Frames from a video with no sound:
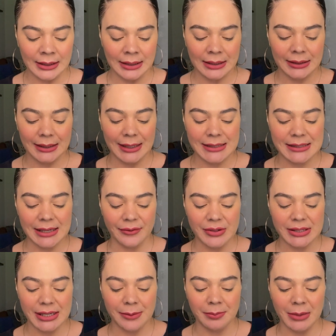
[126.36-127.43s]
Like
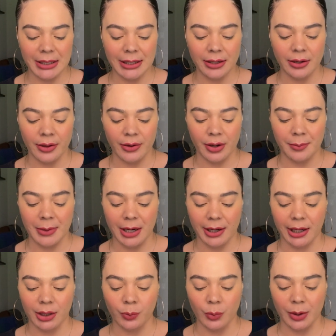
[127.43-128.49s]
17 million other
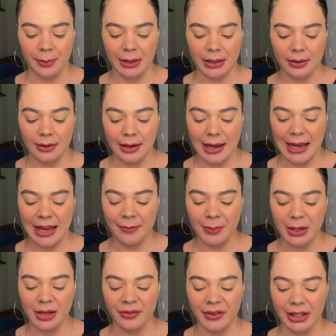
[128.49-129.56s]
American women, I have
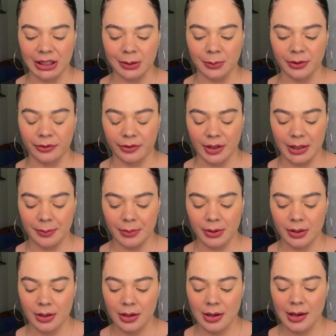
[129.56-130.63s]
been a victim of rape.
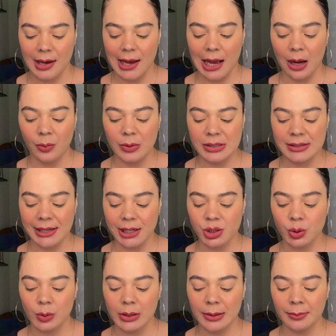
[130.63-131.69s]
I was
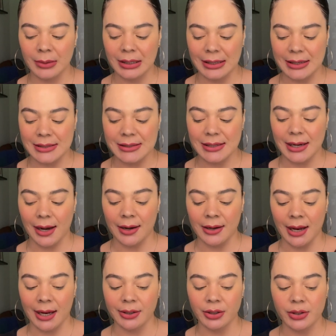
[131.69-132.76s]
sexually molested at
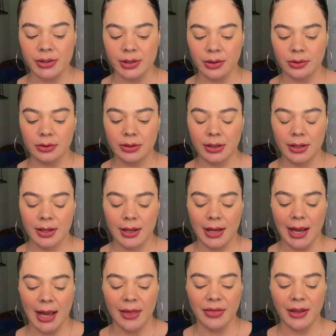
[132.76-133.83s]
9 years old
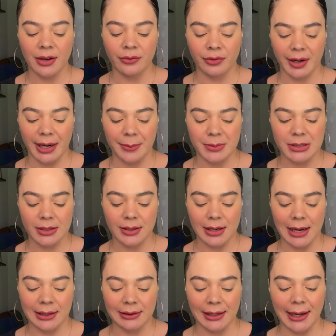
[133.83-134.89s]
and then raped
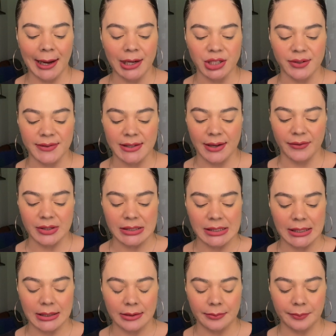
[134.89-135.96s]
at the age of 17.